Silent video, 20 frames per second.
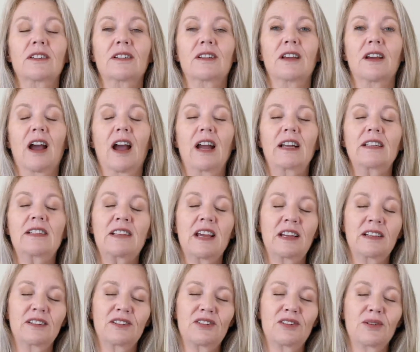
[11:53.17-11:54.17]
I
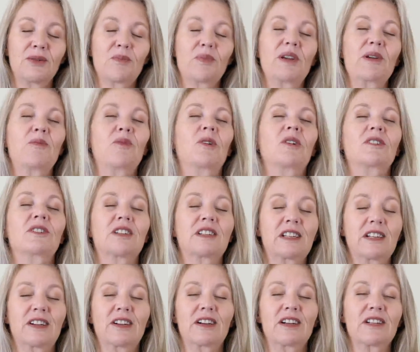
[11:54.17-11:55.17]
tend to be more
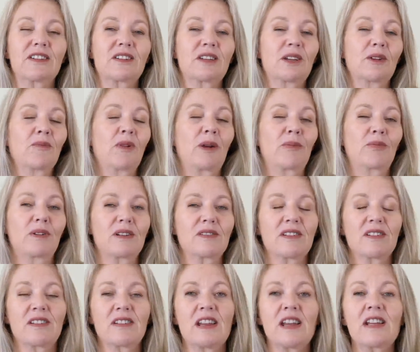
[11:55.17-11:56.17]
serious in my
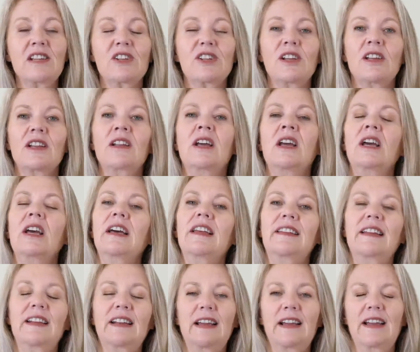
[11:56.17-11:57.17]
presentation
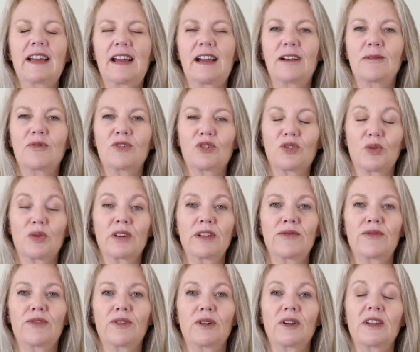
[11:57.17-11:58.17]
than I am
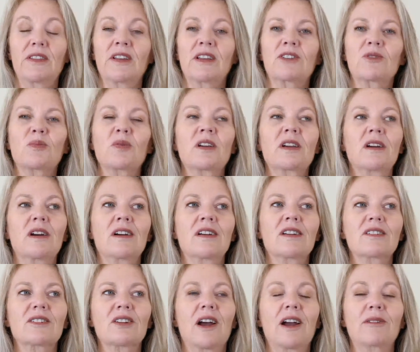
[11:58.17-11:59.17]
joyful, and that's
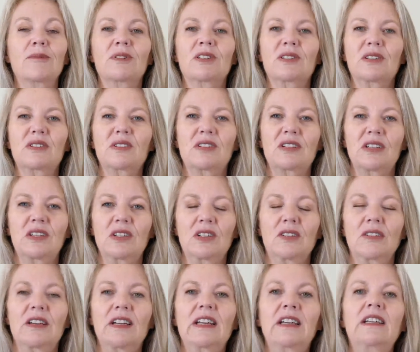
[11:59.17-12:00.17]
because I'm
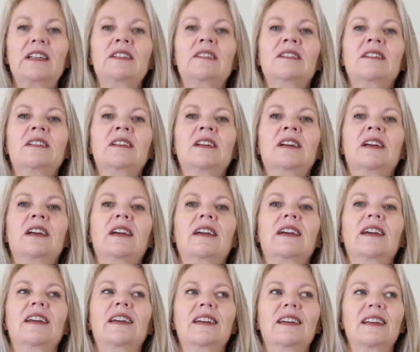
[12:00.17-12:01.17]
still in
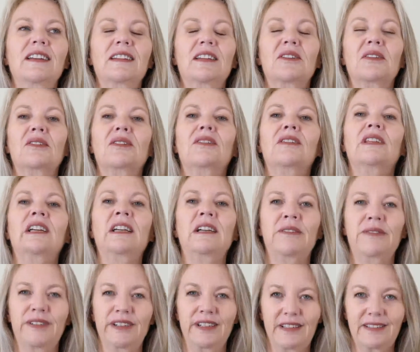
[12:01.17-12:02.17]
the thick
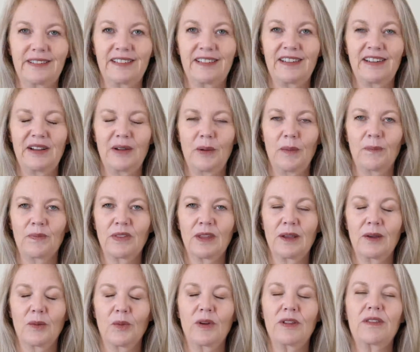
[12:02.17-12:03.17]
of it
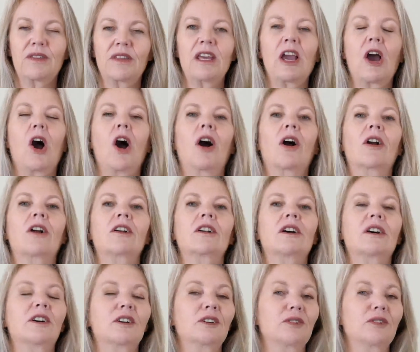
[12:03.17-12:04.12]
with the art of